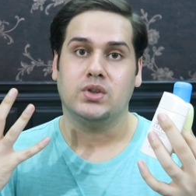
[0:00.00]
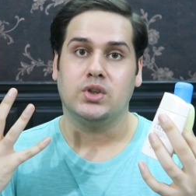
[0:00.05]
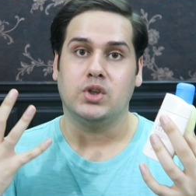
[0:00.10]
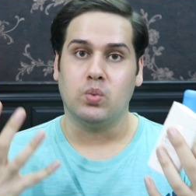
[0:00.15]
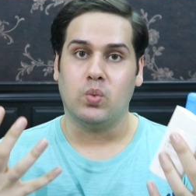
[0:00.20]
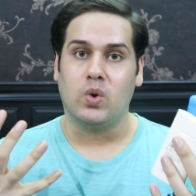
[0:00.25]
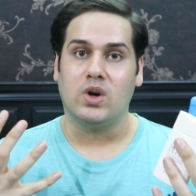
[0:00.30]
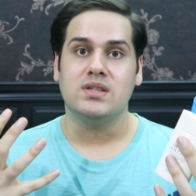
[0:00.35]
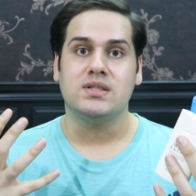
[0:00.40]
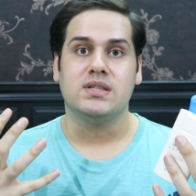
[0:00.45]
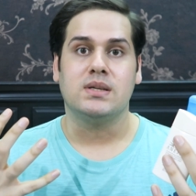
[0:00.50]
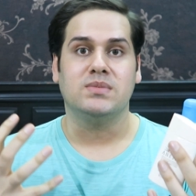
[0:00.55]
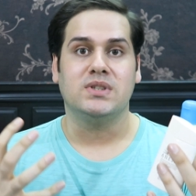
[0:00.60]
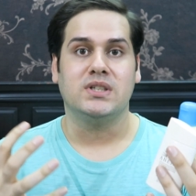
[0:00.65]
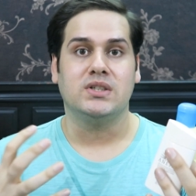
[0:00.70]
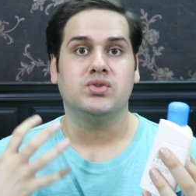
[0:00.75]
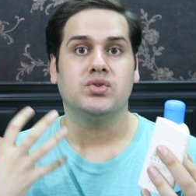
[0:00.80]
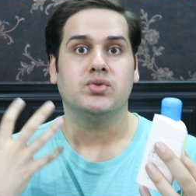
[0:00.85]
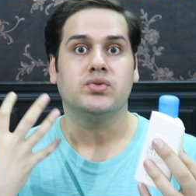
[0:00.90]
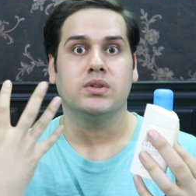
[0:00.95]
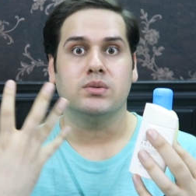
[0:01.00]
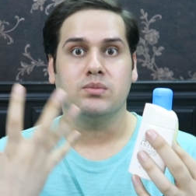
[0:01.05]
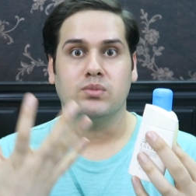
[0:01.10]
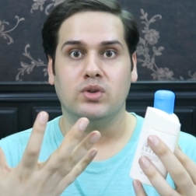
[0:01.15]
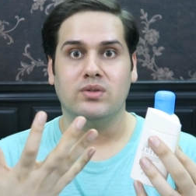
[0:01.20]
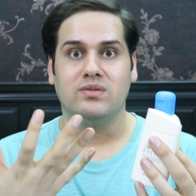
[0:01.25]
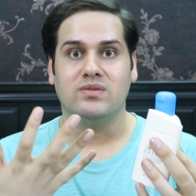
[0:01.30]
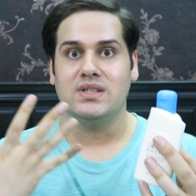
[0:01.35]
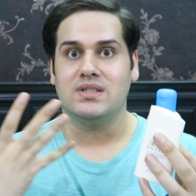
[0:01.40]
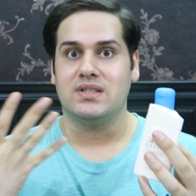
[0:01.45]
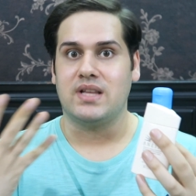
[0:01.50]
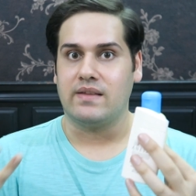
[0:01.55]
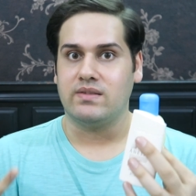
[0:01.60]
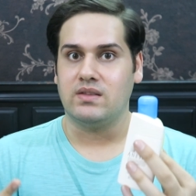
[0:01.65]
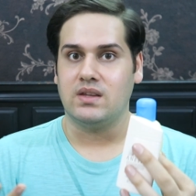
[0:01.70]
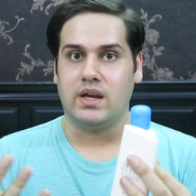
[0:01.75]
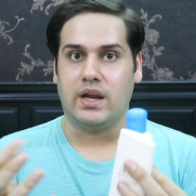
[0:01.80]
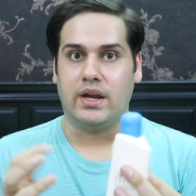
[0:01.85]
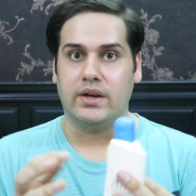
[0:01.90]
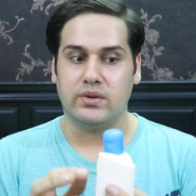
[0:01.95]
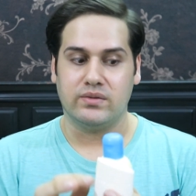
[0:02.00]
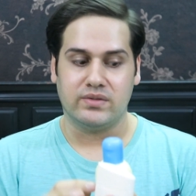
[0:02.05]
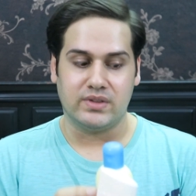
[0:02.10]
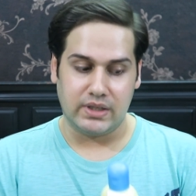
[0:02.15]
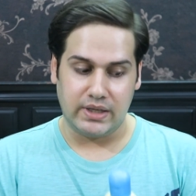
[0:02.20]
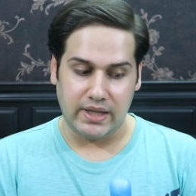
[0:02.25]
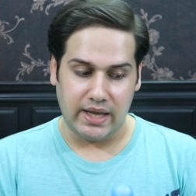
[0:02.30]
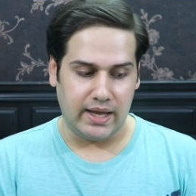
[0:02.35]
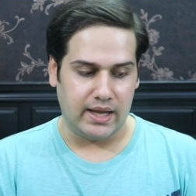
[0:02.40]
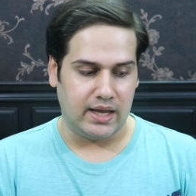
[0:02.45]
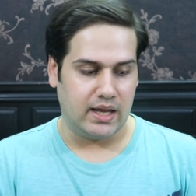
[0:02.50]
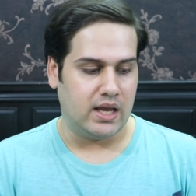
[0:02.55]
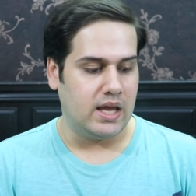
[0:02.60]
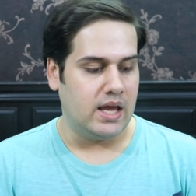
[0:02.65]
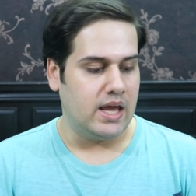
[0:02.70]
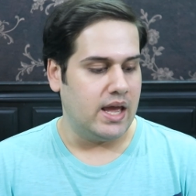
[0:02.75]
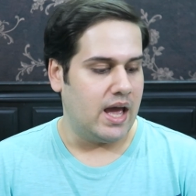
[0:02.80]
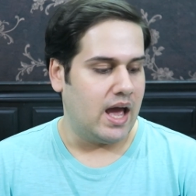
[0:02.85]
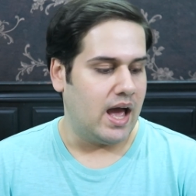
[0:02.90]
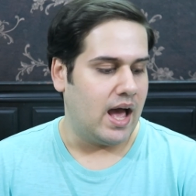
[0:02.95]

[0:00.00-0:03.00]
You want something to remove this at the end of the day.